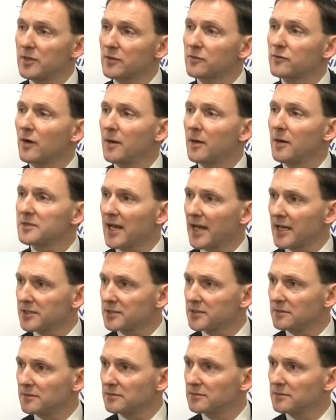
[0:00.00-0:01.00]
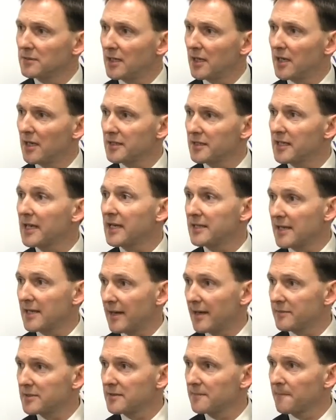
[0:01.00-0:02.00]
the crimes in action, the
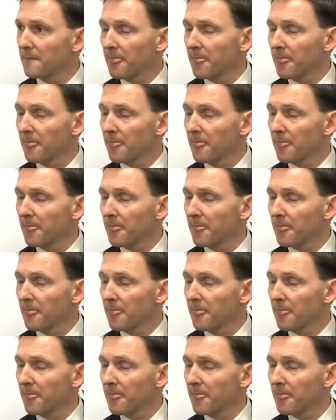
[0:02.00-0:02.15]
kidnaps.